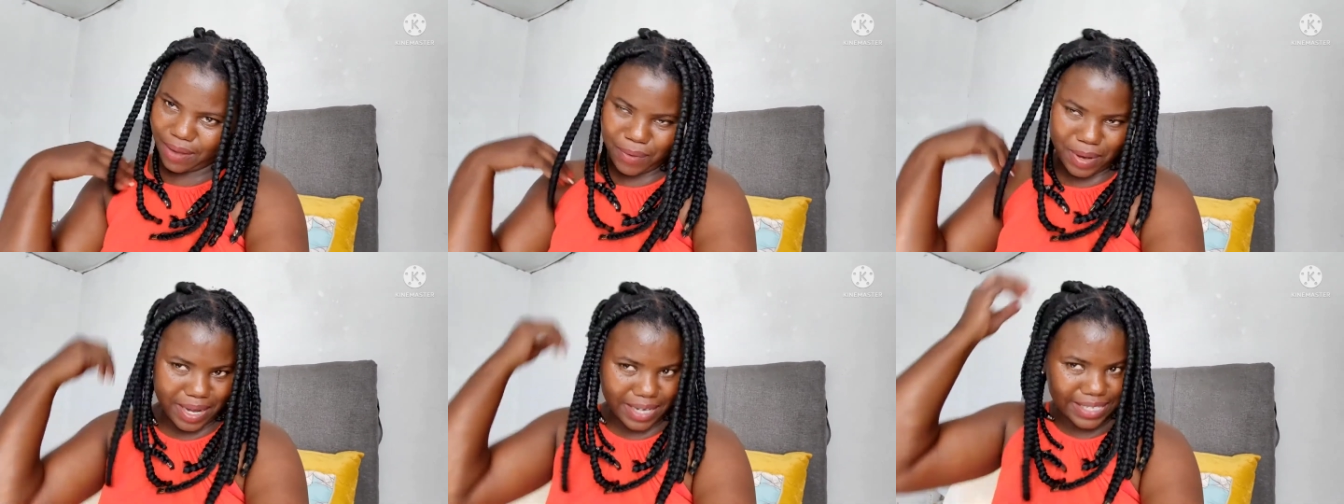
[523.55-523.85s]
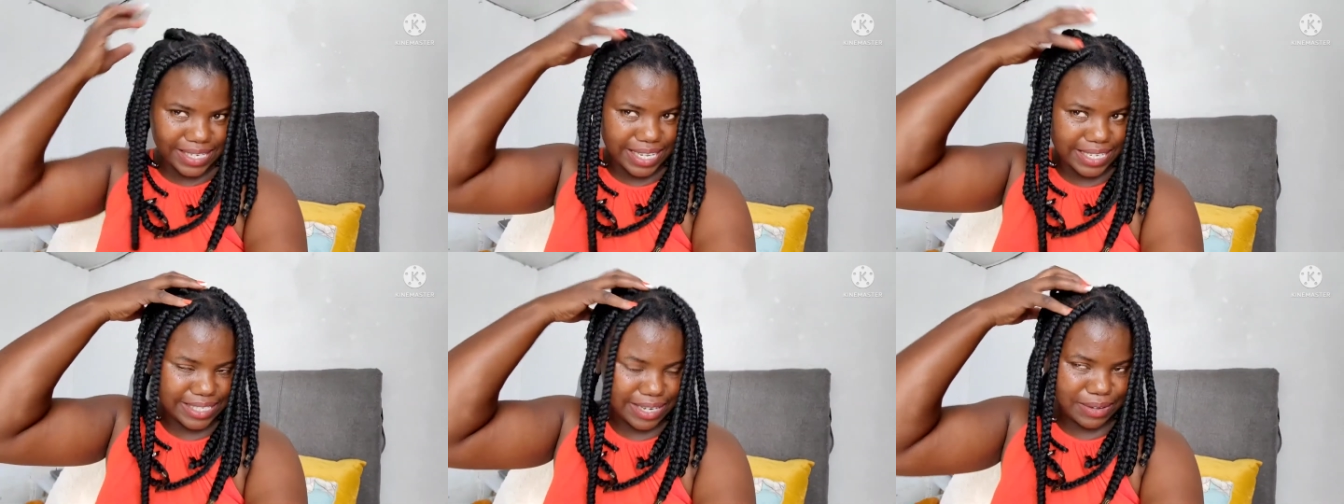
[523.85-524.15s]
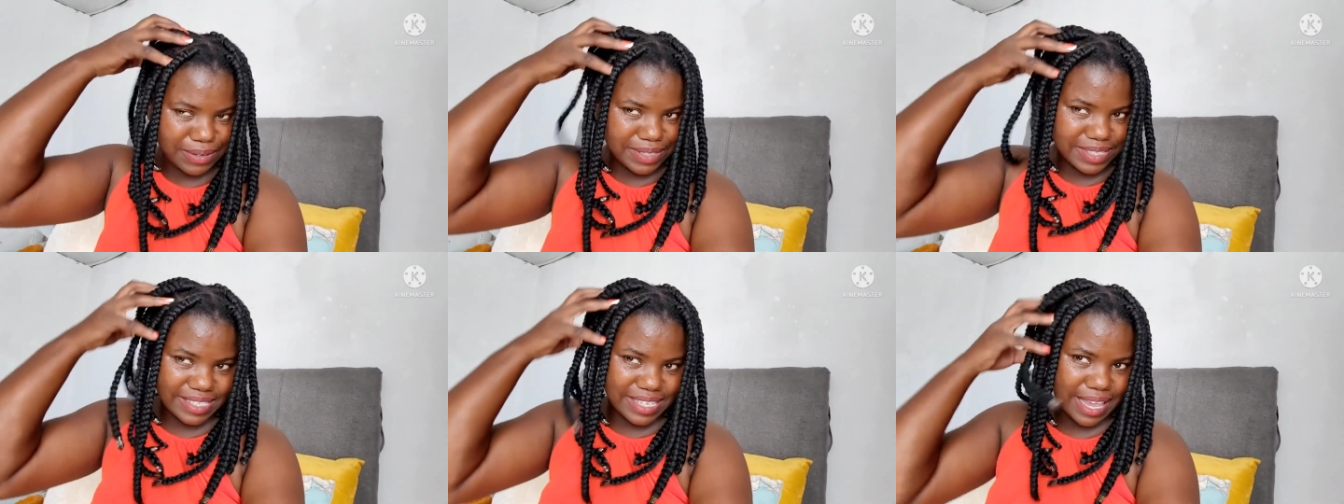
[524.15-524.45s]
I wanna
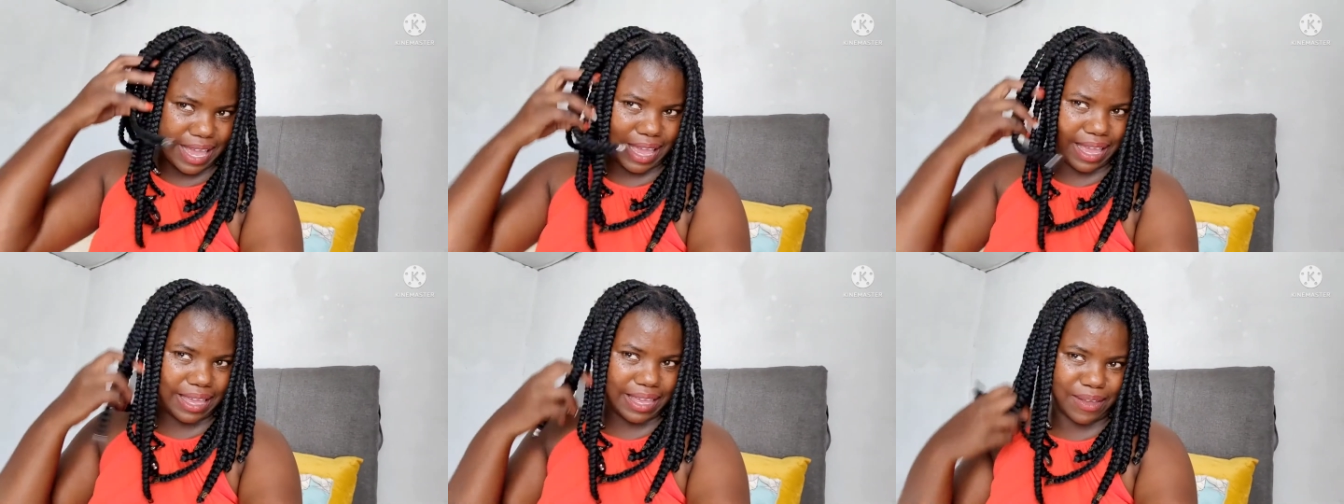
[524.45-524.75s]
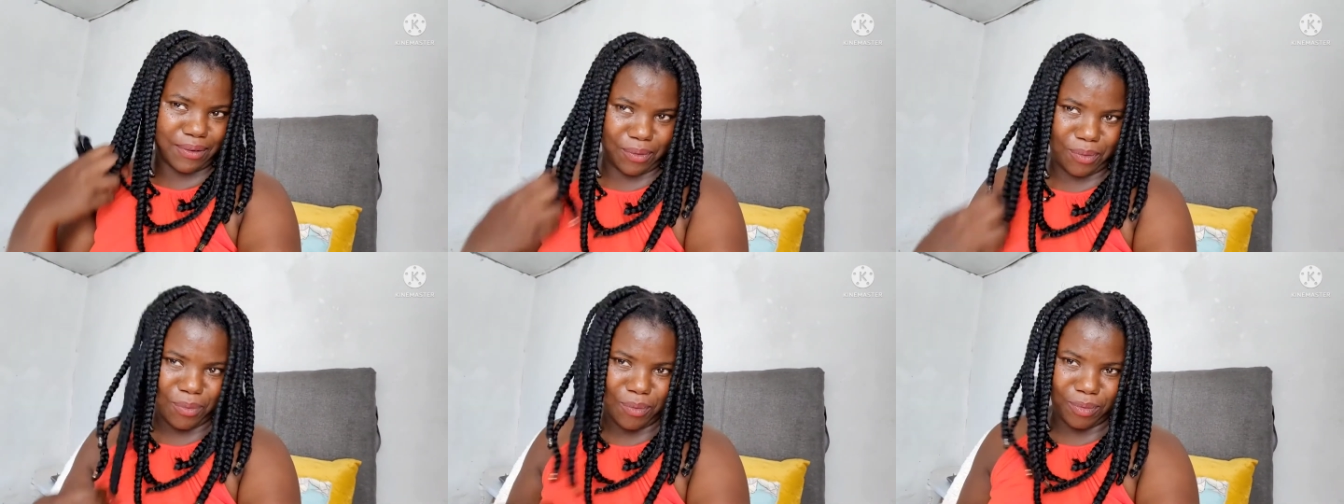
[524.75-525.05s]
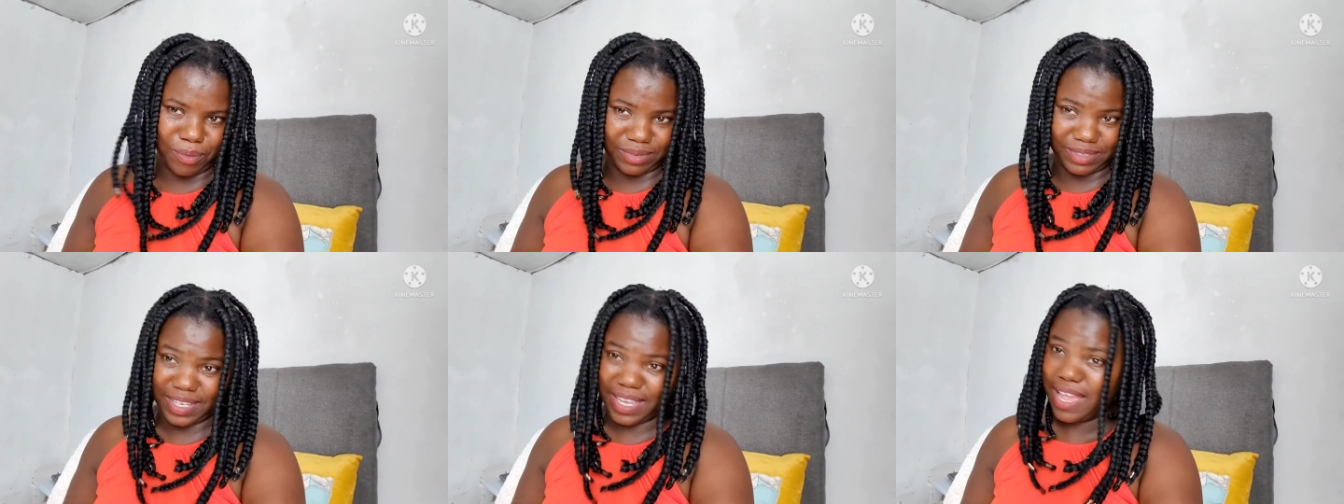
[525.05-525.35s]
take down this hair. I
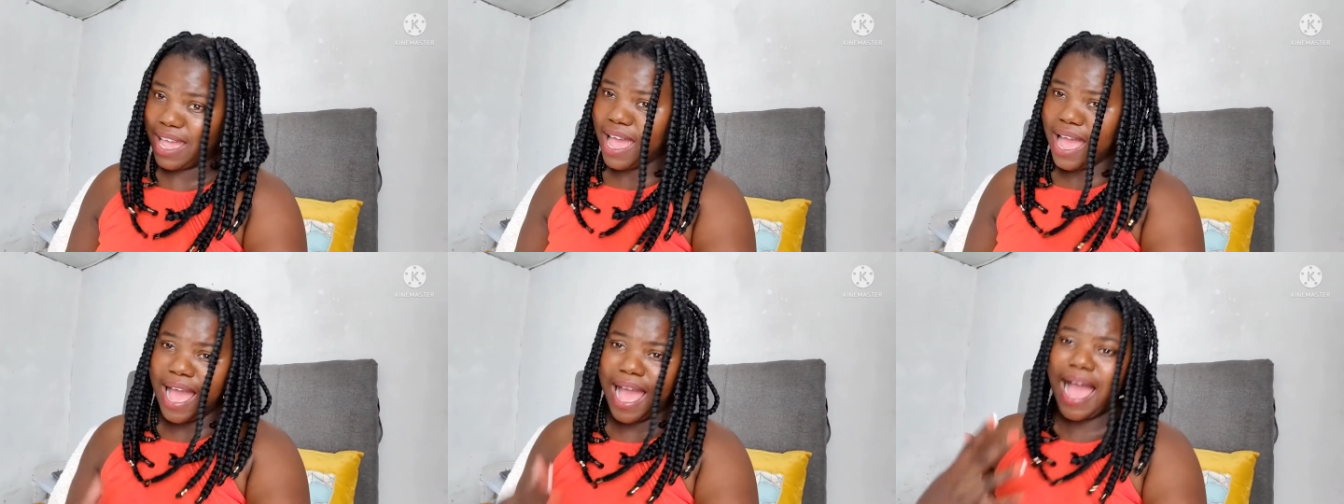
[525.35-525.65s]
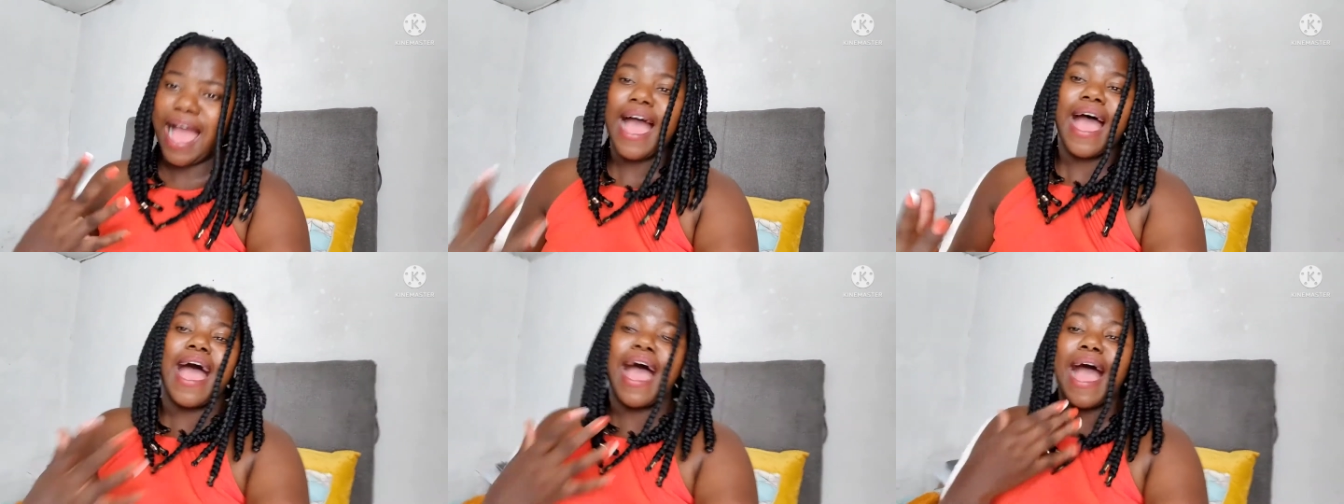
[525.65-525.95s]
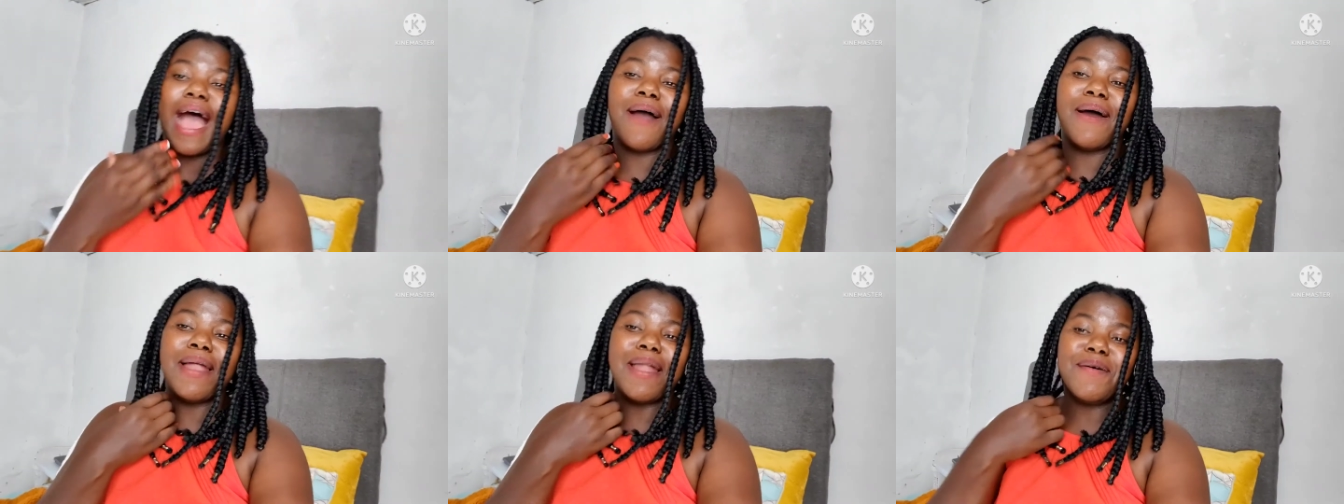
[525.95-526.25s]

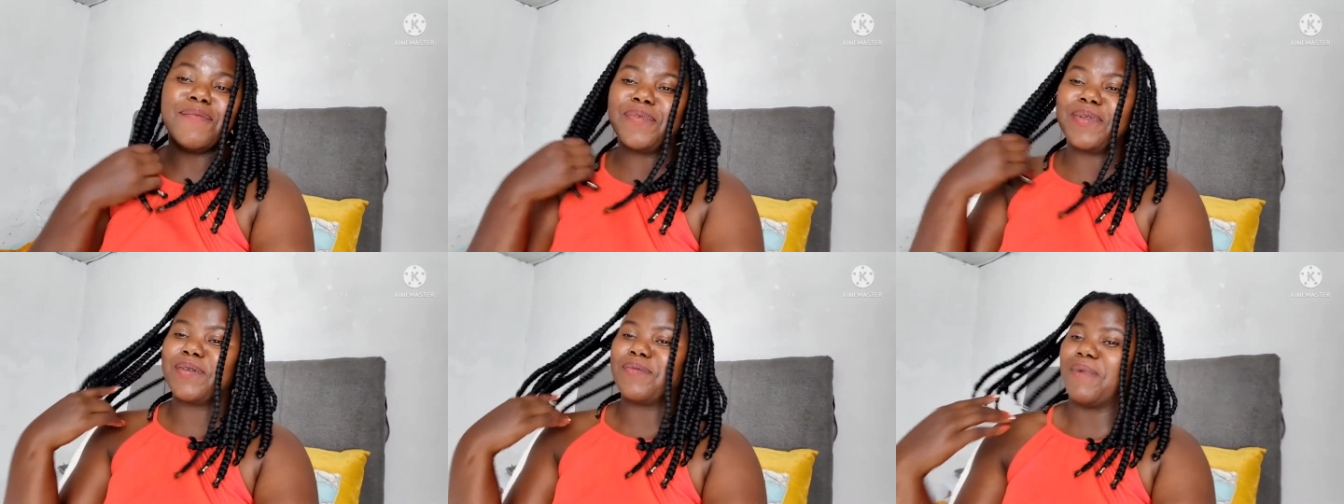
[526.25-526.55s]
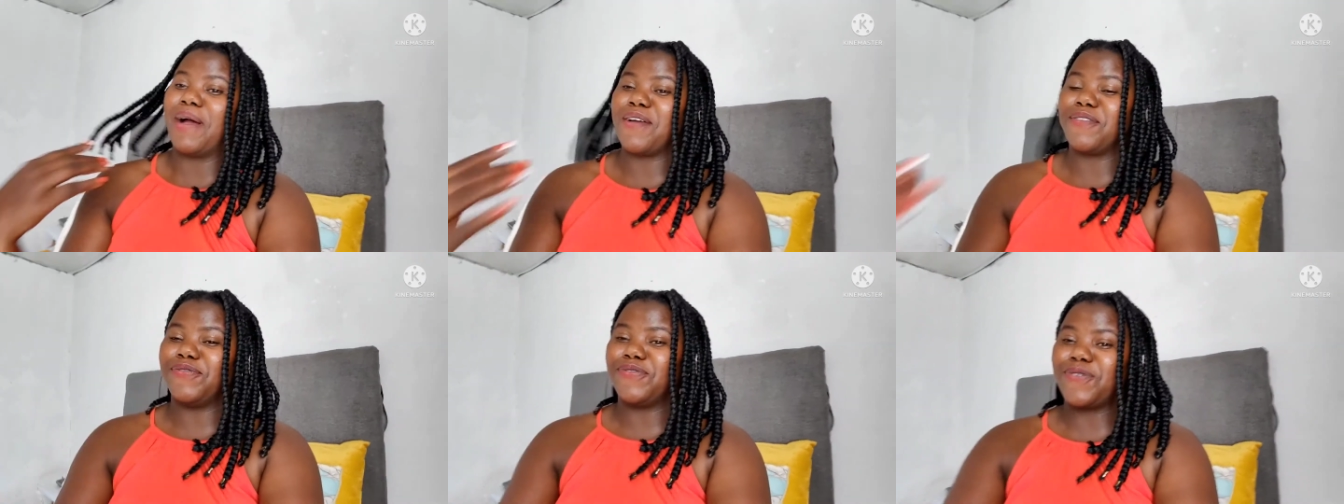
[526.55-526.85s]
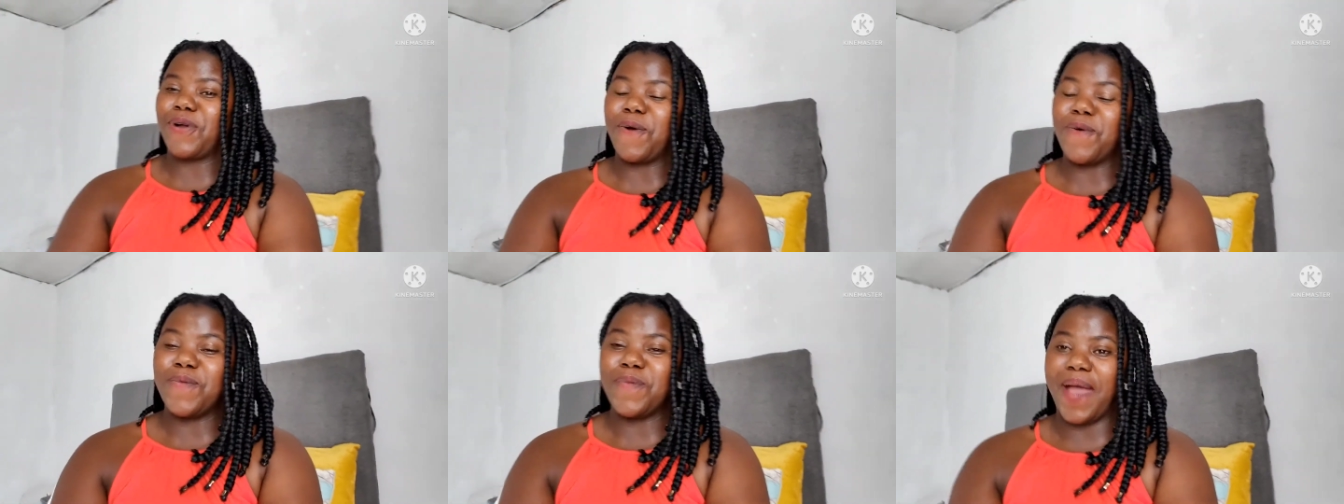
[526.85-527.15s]
wanna bring my
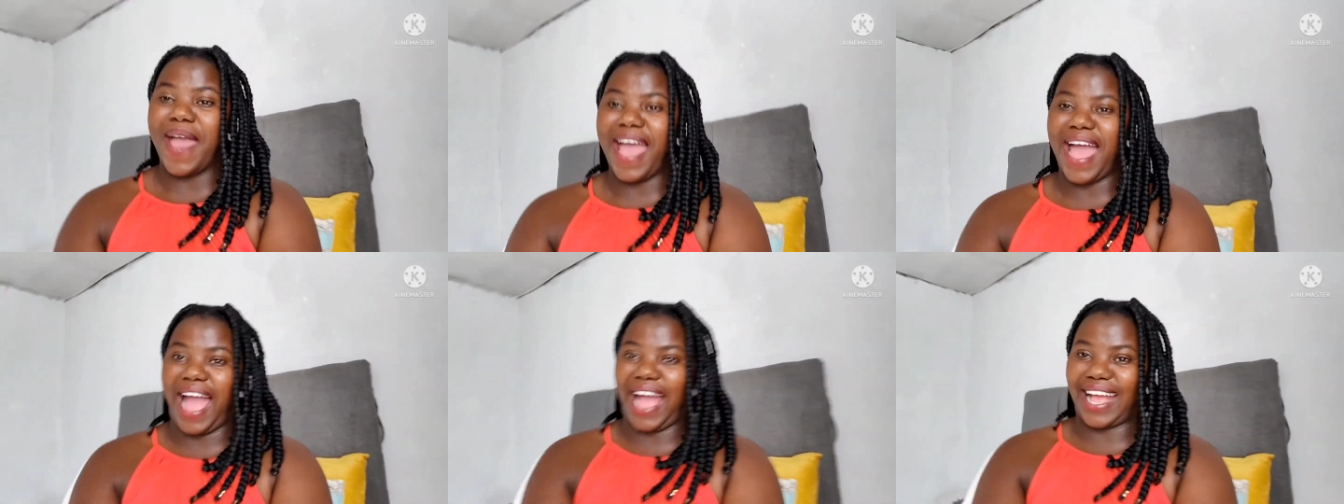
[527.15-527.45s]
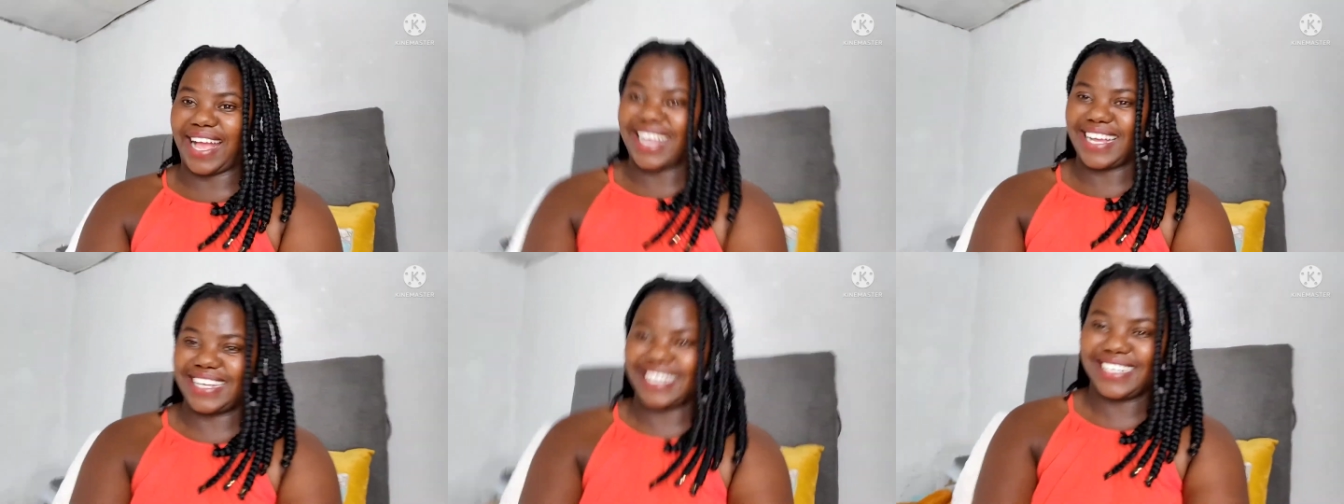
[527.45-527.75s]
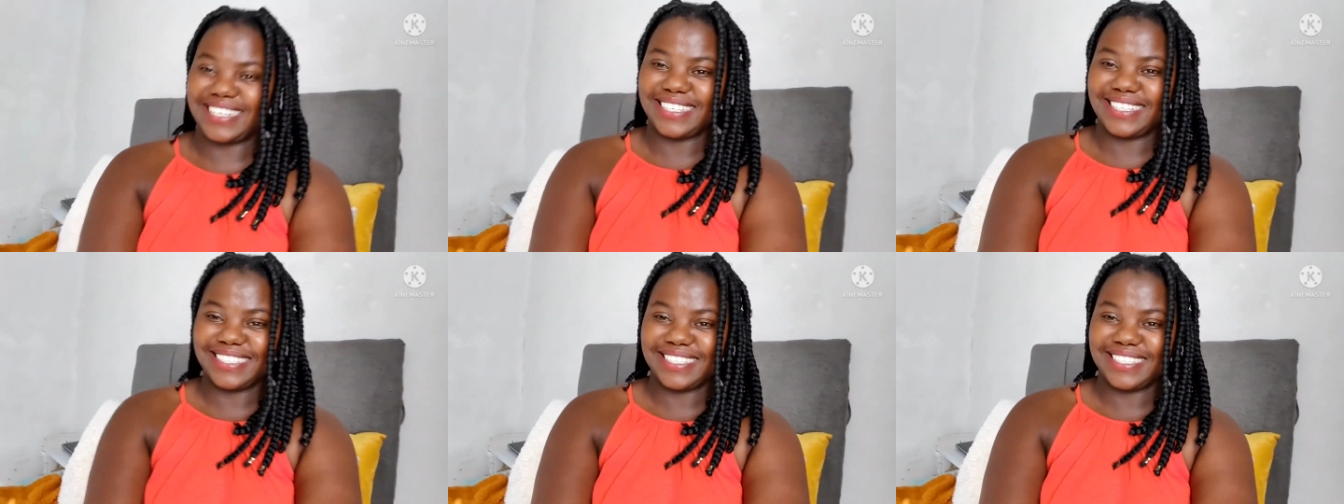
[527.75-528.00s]
fro back.